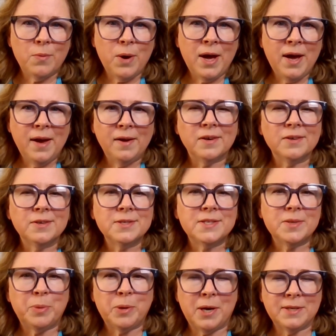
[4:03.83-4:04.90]
the way, or is
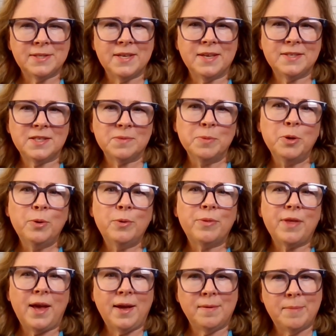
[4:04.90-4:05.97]
the process
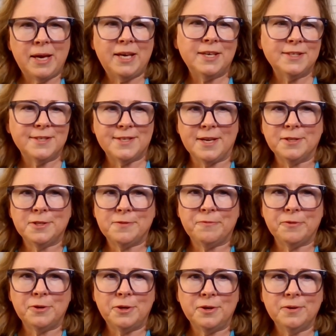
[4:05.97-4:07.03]
smooth and making sense
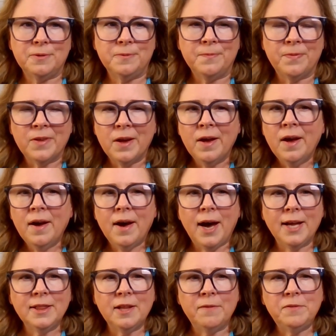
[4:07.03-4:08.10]
for you?
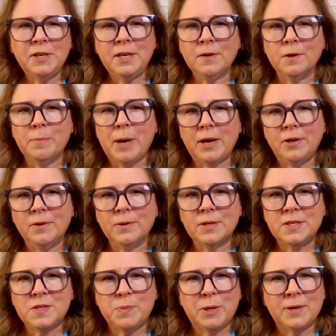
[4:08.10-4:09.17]
I'd love to hear about your
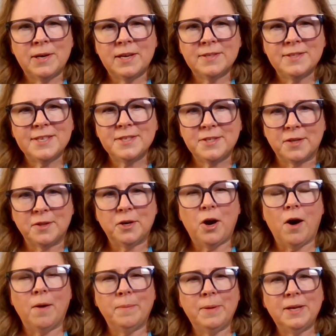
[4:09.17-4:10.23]
experiences in the
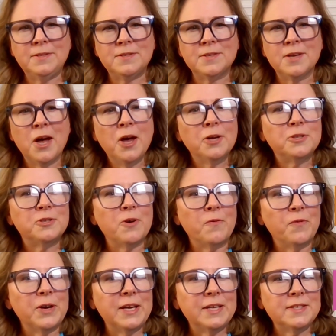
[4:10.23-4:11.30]
comments. Don't
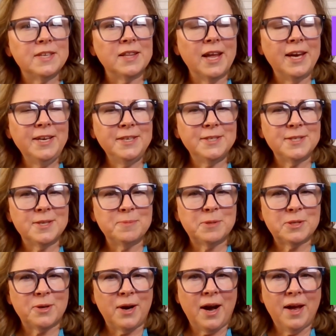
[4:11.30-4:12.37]
forget to like,
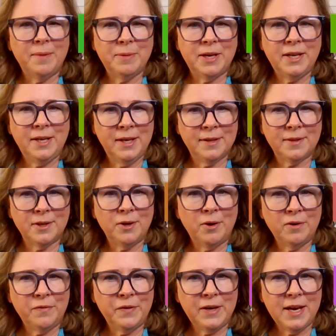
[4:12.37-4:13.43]
subscribe, and hit the
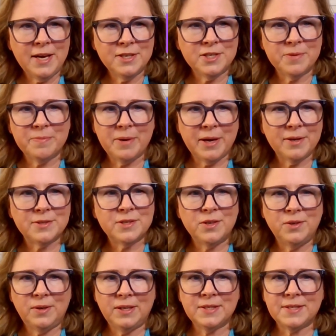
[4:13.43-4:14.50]
notification bell so
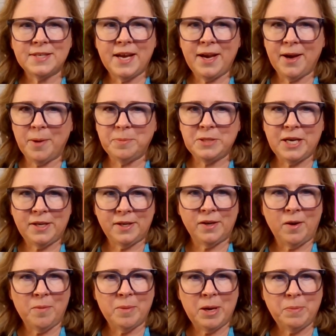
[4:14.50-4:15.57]
you can stay updated
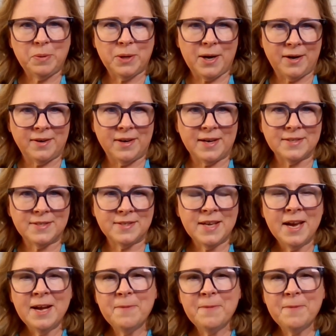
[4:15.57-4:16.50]
on my progress.